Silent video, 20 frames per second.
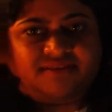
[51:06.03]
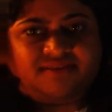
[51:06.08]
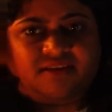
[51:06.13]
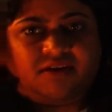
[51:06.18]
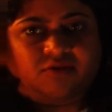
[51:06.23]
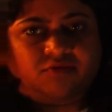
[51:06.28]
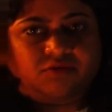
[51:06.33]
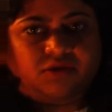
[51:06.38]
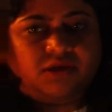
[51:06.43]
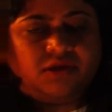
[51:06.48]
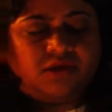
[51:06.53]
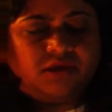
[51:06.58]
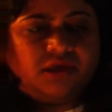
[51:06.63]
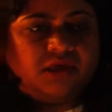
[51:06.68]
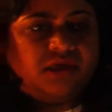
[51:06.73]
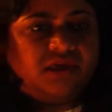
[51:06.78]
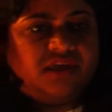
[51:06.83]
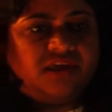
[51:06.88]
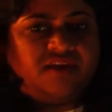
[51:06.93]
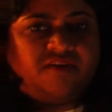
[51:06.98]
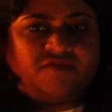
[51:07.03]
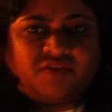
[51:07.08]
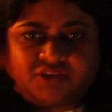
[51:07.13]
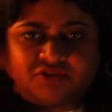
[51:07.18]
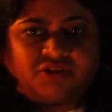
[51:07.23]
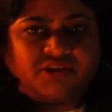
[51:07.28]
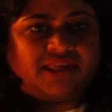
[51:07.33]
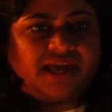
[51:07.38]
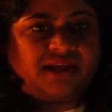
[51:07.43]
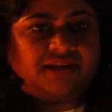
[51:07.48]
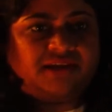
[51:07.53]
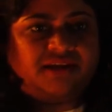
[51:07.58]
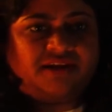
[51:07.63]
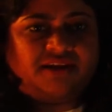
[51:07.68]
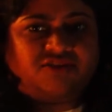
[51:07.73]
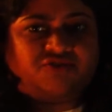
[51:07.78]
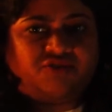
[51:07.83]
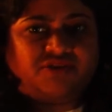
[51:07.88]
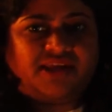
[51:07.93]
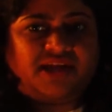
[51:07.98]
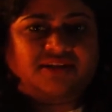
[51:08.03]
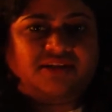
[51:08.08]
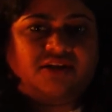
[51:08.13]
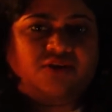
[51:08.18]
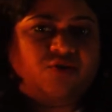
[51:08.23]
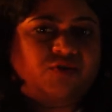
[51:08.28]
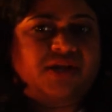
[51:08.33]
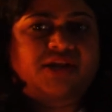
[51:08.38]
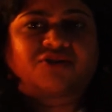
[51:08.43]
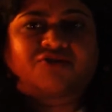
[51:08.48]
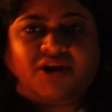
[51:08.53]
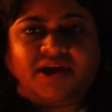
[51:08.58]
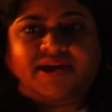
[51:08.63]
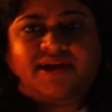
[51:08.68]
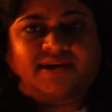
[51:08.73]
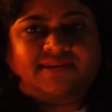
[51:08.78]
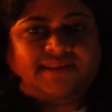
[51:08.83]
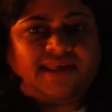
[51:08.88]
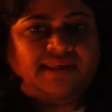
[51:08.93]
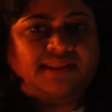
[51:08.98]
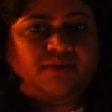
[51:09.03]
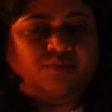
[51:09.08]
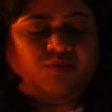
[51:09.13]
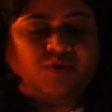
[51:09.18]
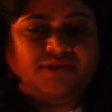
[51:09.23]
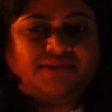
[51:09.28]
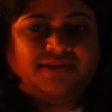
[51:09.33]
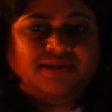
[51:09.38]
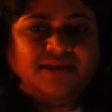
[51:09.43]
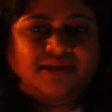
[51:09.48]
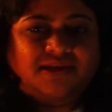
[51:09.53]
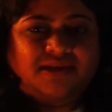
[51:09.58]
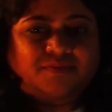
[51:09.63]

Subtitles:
So if it's rejected, it's rejected. You can try asking them once.